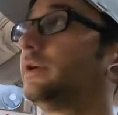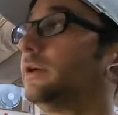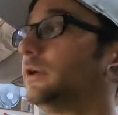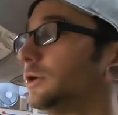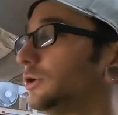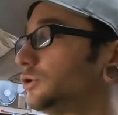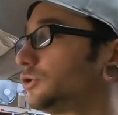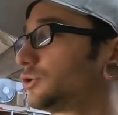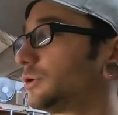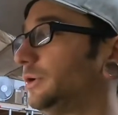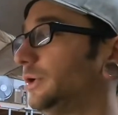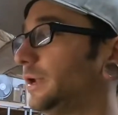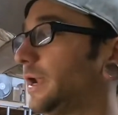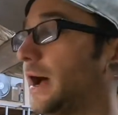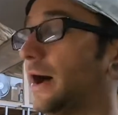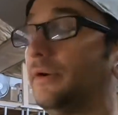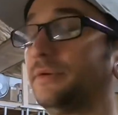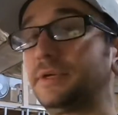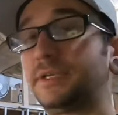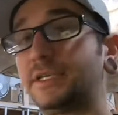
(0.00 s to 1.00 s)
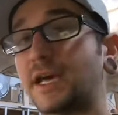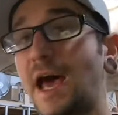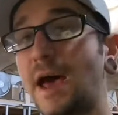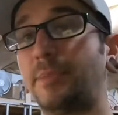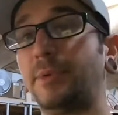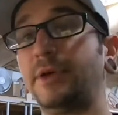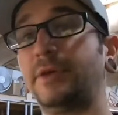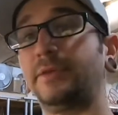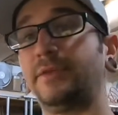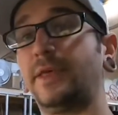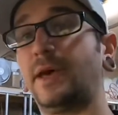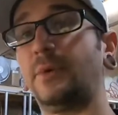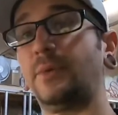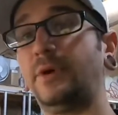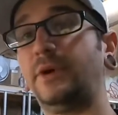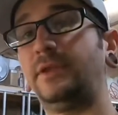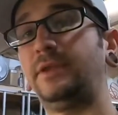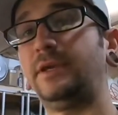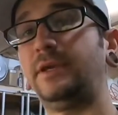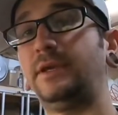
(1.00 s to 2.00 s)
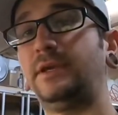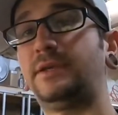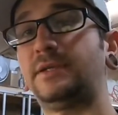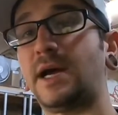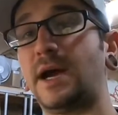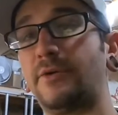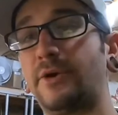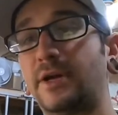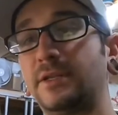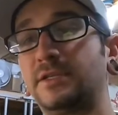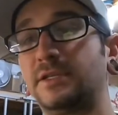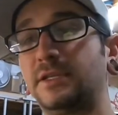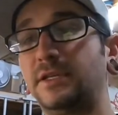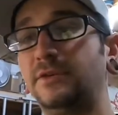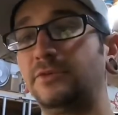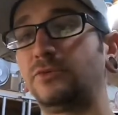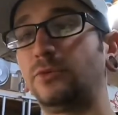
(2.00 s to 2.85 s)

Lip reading: drill it out, tap it. That way the tie rod sleeves will